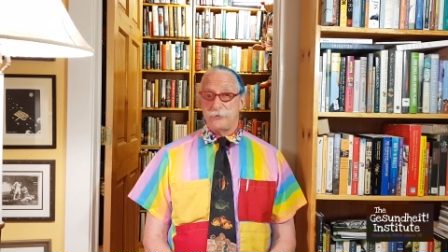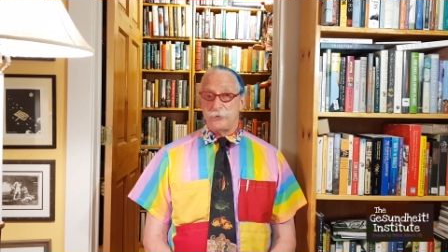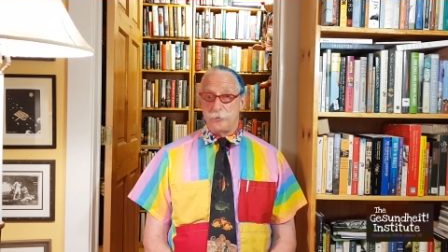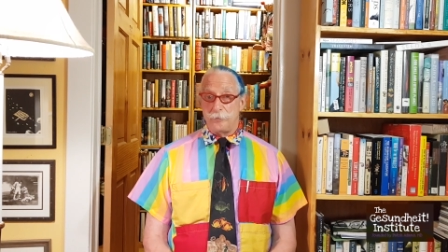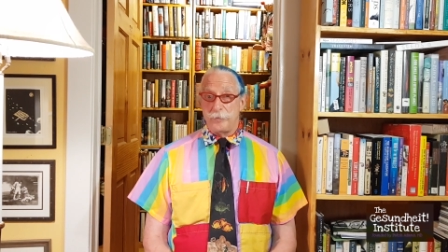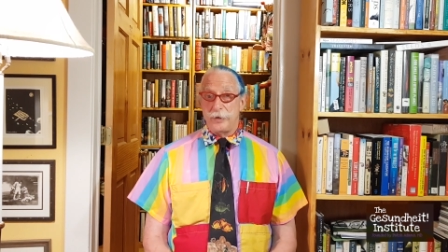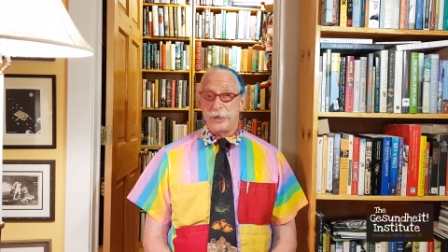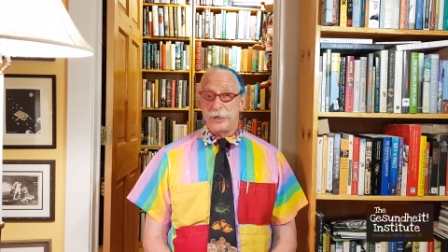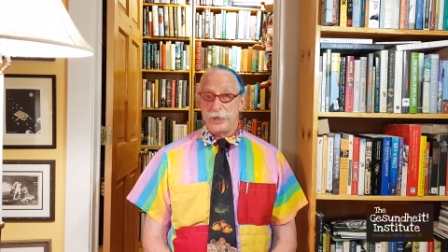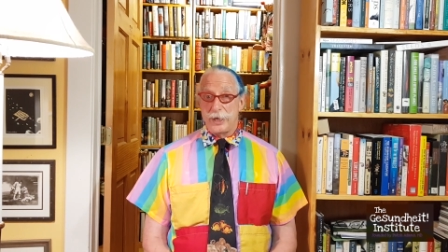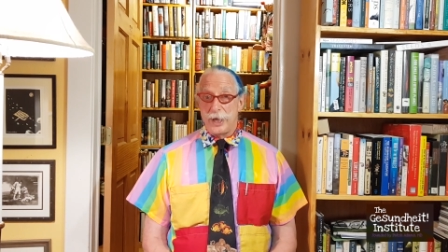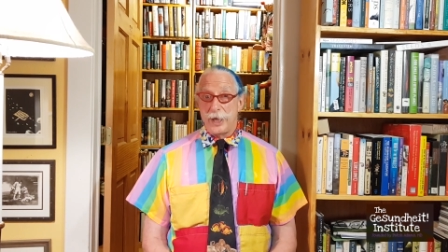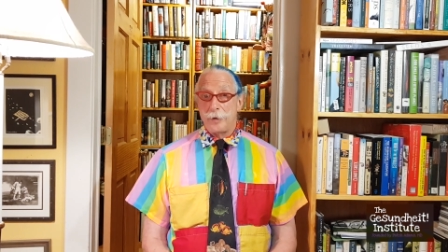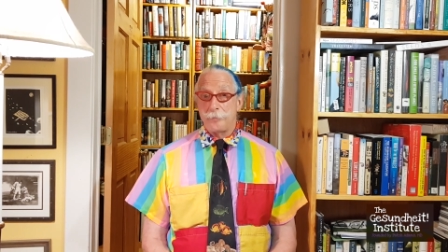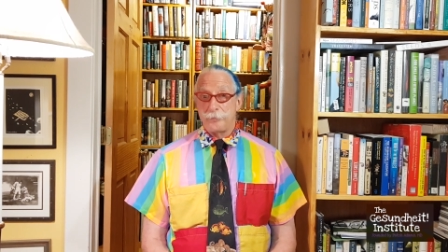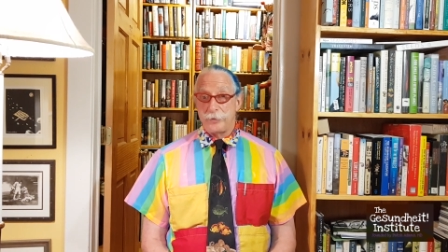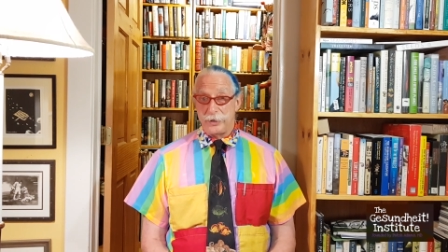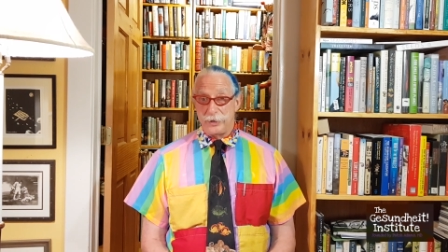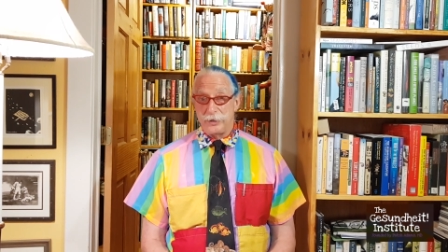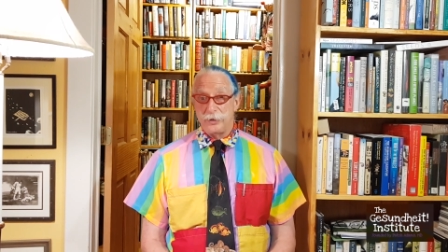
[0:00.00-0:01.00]
to be
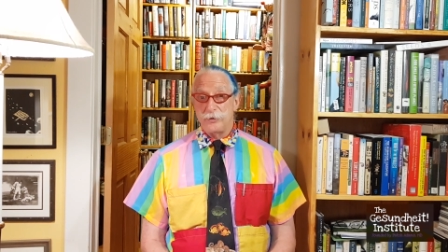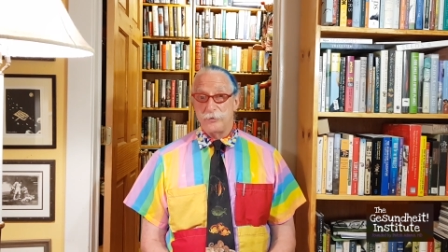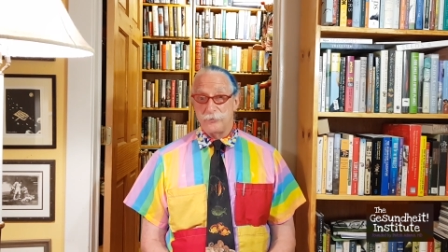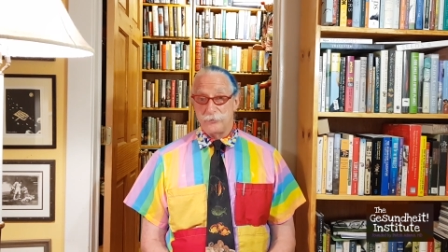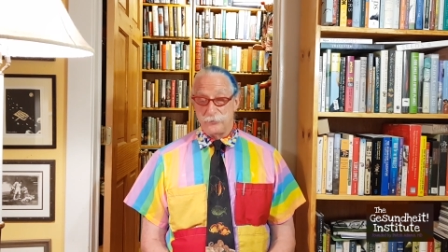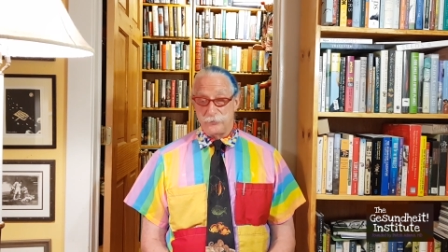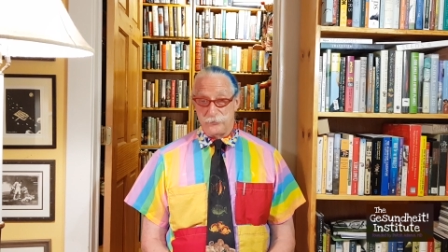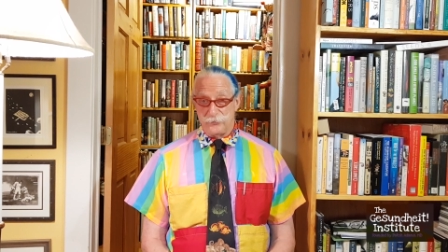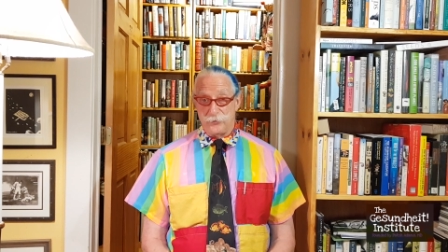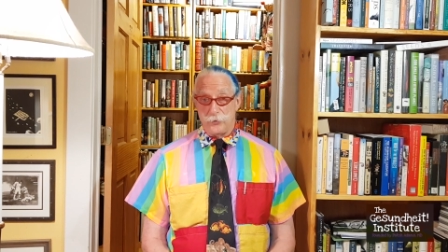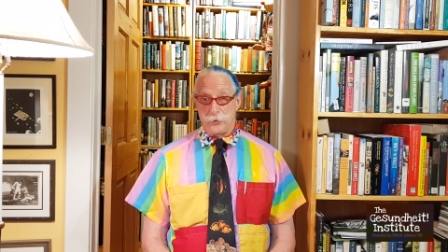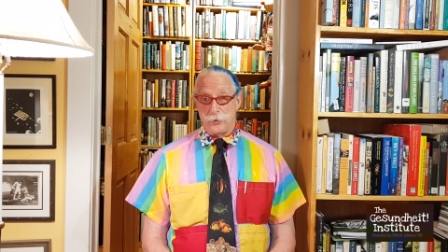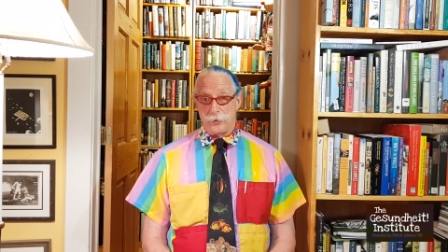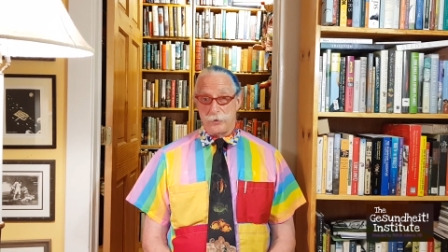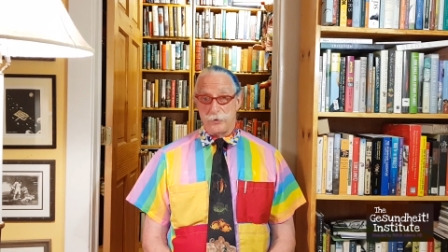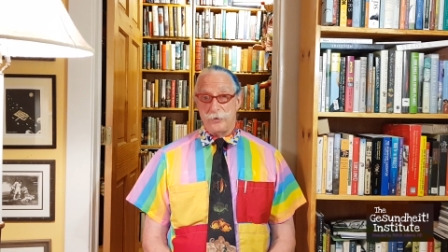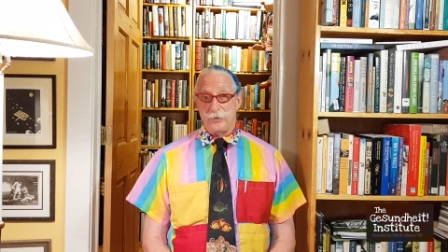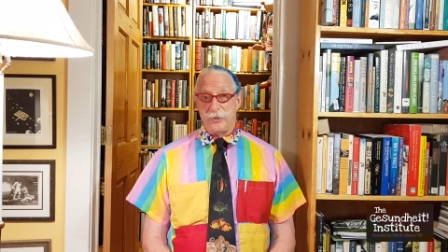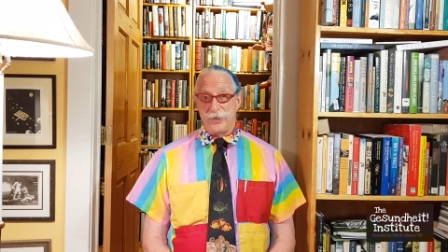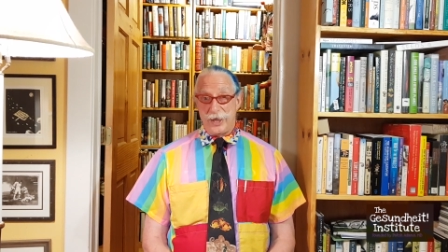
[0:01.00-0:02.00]
happy
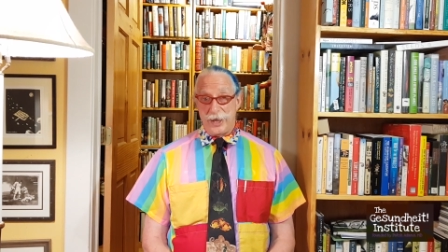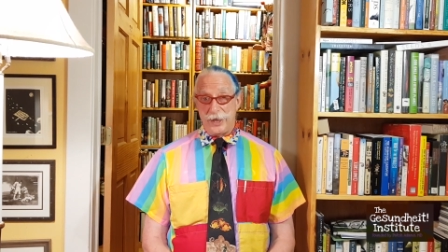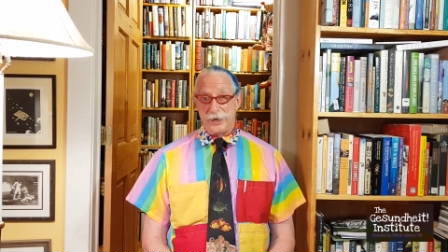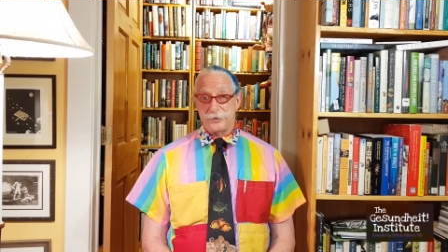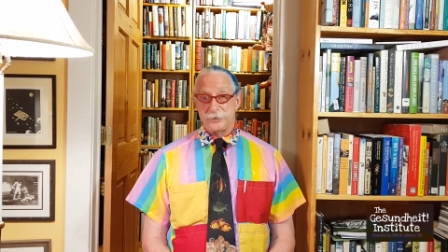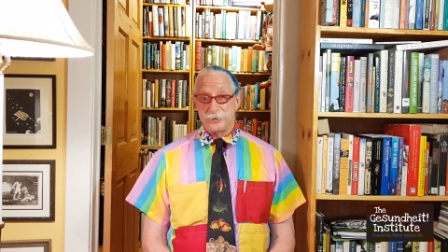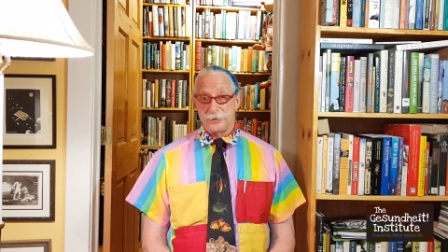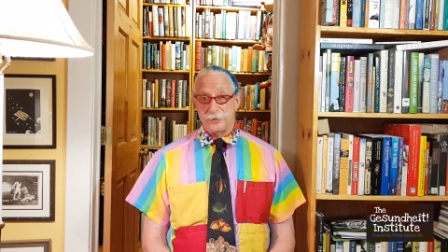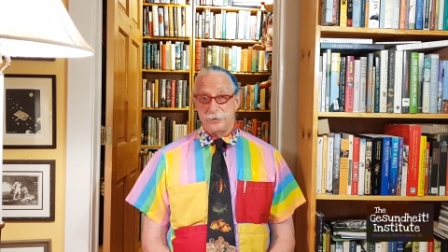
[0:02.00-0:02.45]
for that